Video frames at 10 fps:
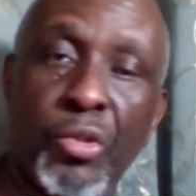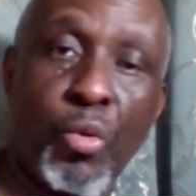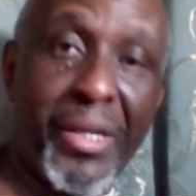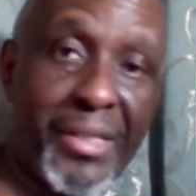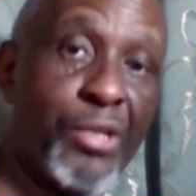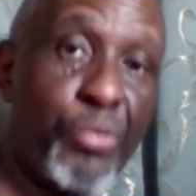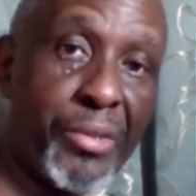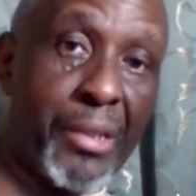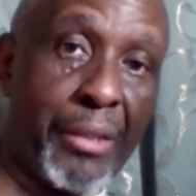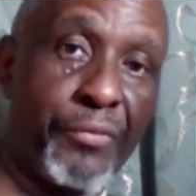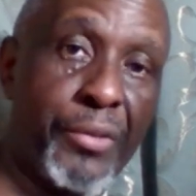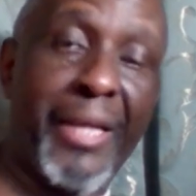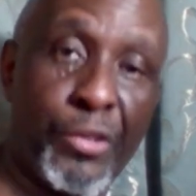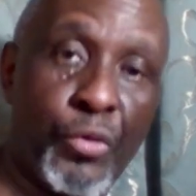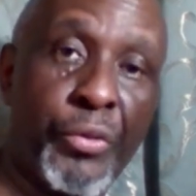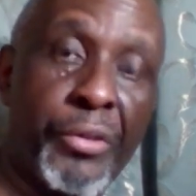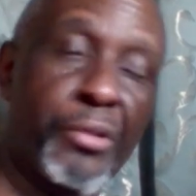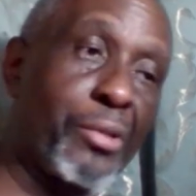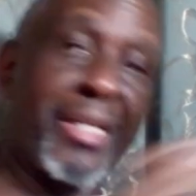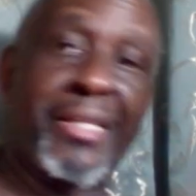once it's received, that's good,
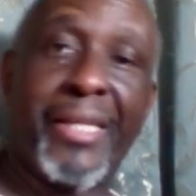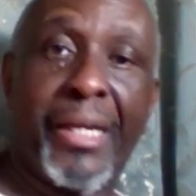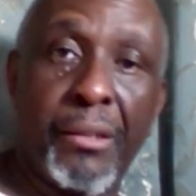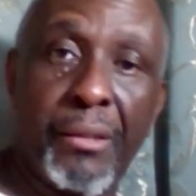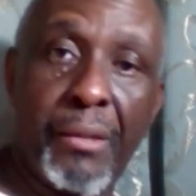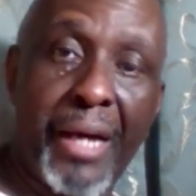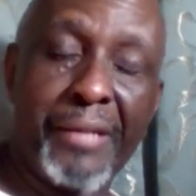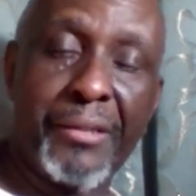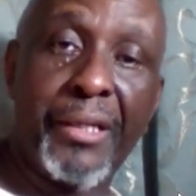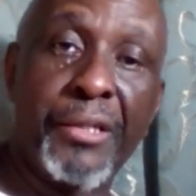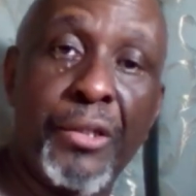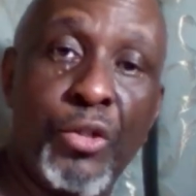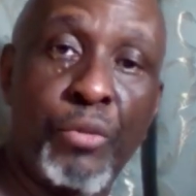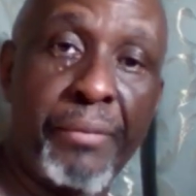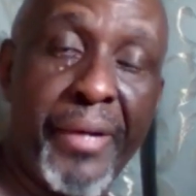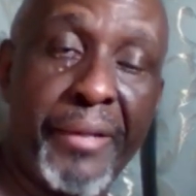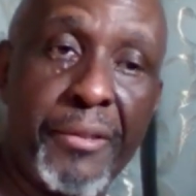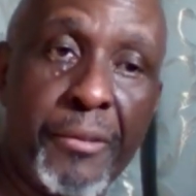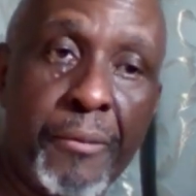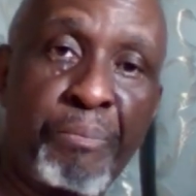because then they can ask the kitchen to prepare this.
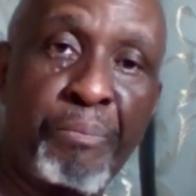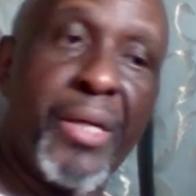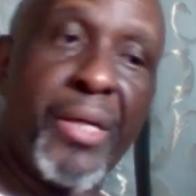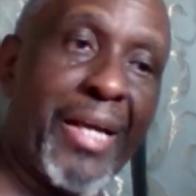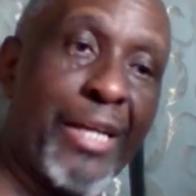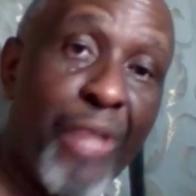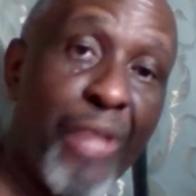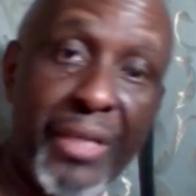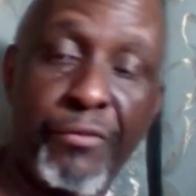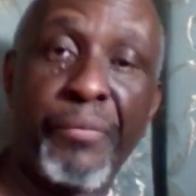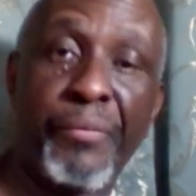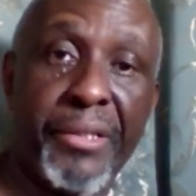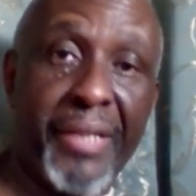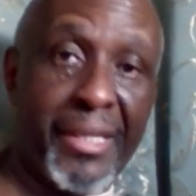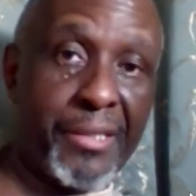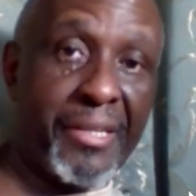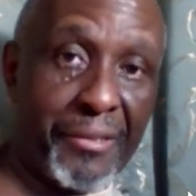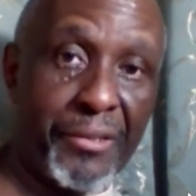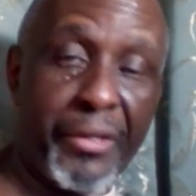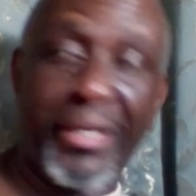It has to have the information that's
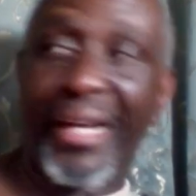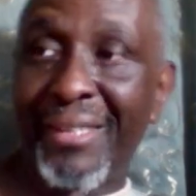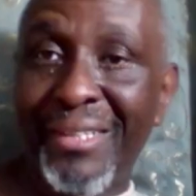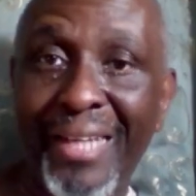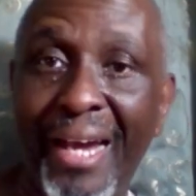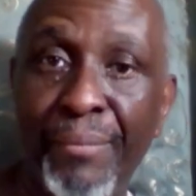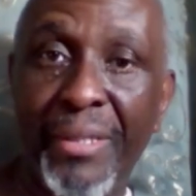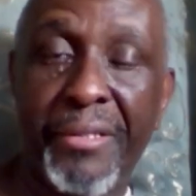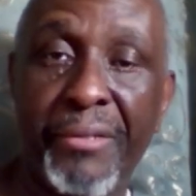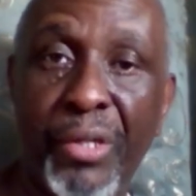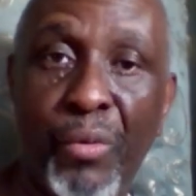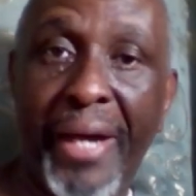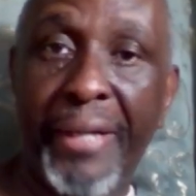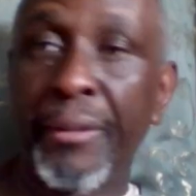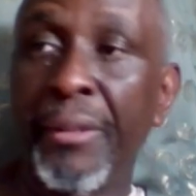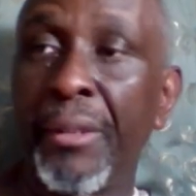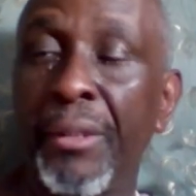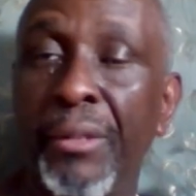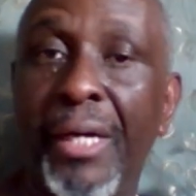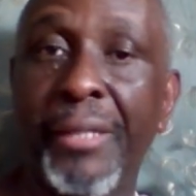necessary, like the time it's required,
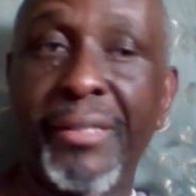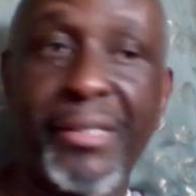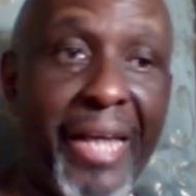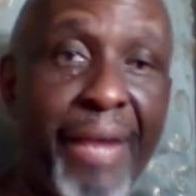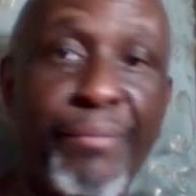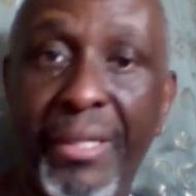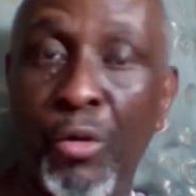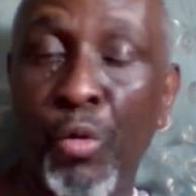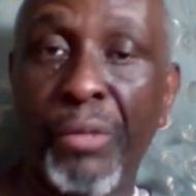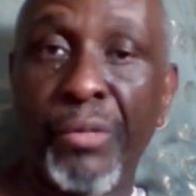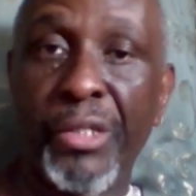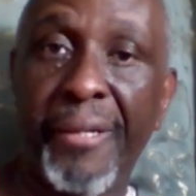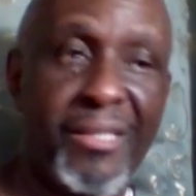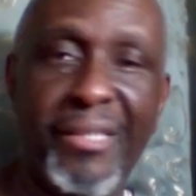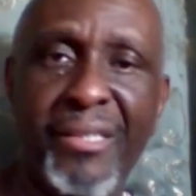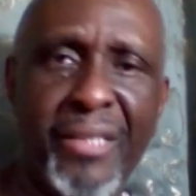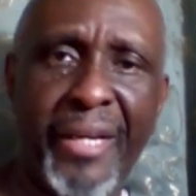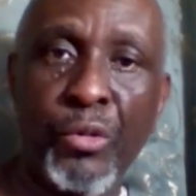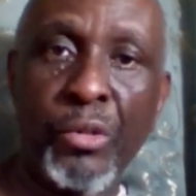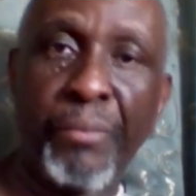the time that the order was made, and things like
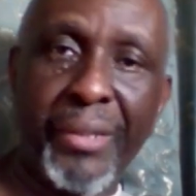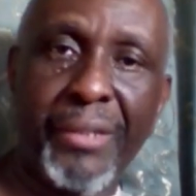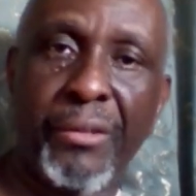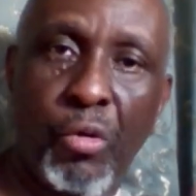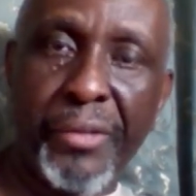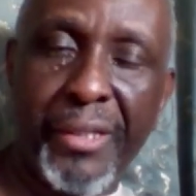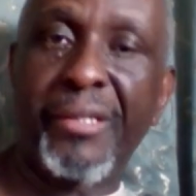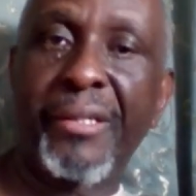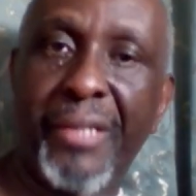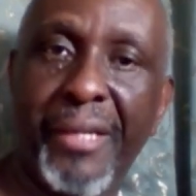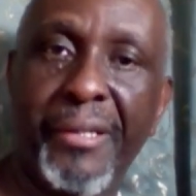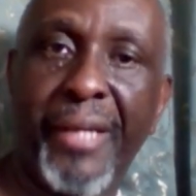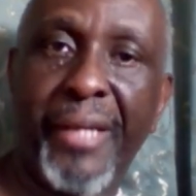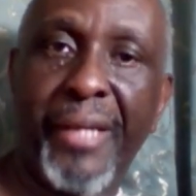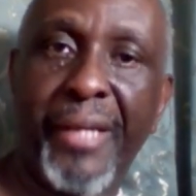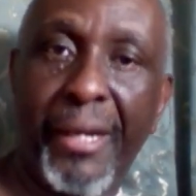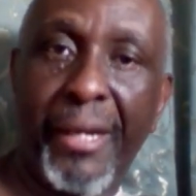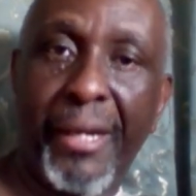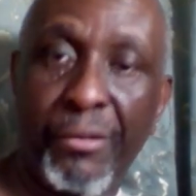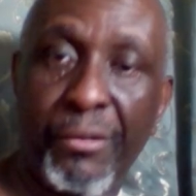those. But all the things are there, so we should have a
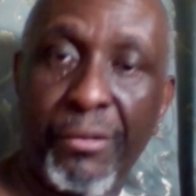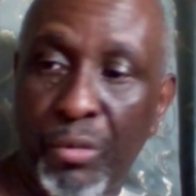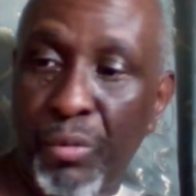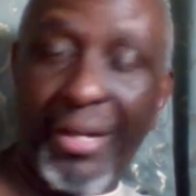sample of that.